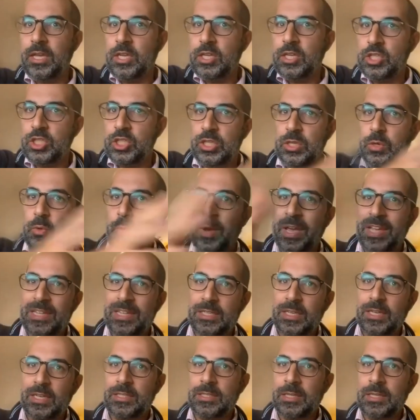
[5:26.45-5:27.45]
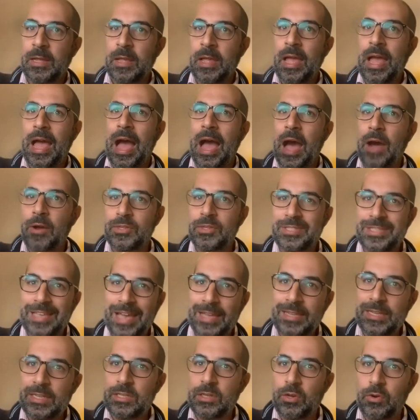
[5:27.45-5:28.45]
She waited
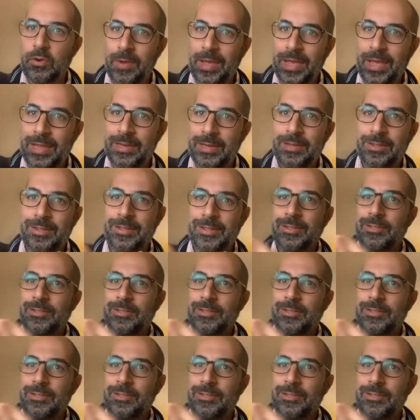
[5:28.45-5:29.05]
outside in the rain